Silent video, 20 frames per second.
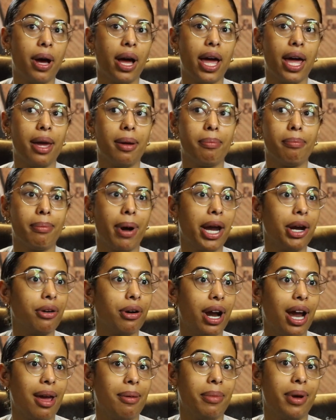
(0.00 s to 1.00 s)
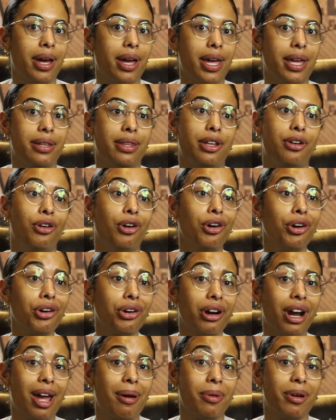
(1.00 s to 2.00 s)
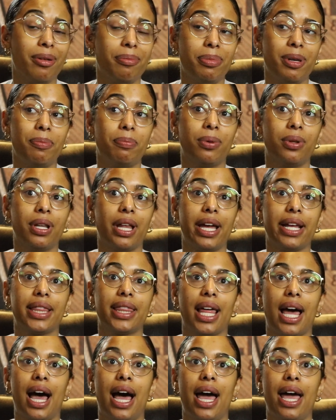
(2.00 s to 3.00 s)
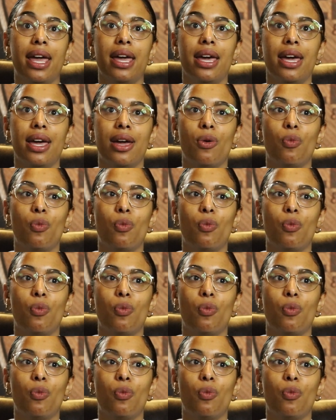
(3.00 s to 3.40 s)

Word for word: but my grandma and then her grandma and people like that